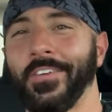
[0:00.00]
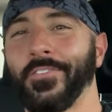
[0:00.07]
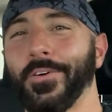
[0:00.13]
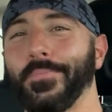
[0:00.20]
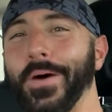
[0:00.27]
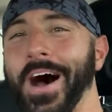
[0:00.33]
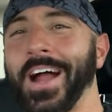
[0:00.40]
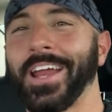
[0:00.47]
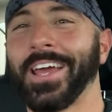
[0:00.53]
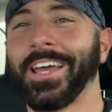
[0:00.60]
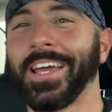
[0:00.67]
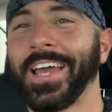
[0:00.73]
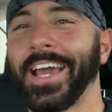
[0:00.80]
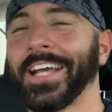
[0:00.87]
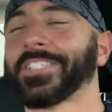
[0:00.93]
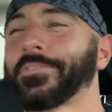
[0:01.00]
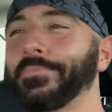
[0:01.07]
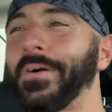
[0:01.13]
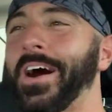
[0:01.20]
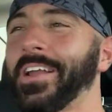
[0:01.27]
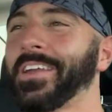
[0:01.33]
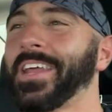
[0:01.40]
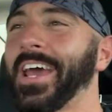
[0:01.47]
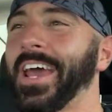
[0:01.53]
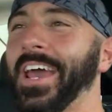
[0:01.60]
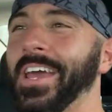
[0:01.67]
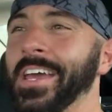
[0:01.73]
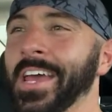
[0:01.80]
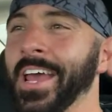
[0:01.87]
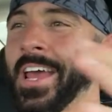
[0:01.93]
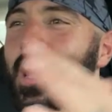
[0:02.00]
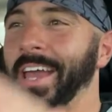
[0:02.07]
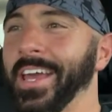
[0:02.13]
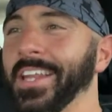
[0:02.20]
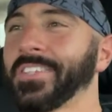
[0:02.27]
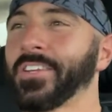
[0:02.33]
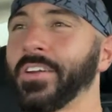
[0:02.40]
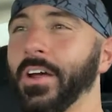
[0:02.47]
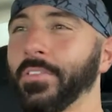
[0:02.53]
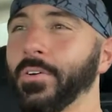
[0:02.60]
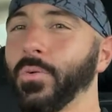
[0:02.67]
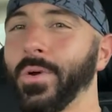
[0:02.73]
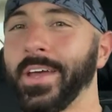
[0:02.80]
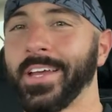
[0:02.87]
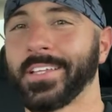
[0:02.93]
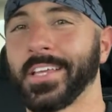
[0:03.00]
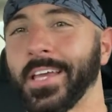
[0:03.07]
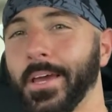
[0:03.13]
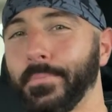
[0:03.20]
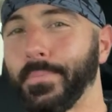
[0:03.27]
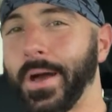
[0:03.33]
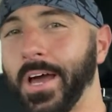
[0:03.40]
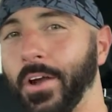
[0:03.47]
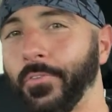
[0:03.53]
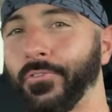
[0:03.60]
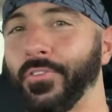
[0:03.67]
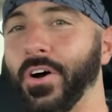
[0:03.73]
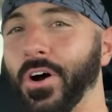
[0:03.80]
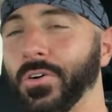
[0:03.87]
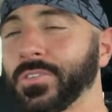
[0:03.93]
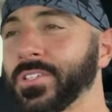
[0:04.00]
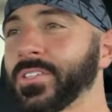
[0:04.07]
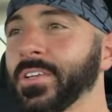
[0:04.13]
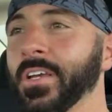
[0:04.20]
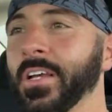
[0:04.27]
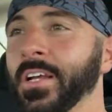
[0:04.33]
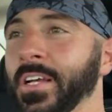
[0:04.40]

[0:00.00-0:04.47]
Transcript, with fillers: everybody, it's Monday and it's another week to get better, folks.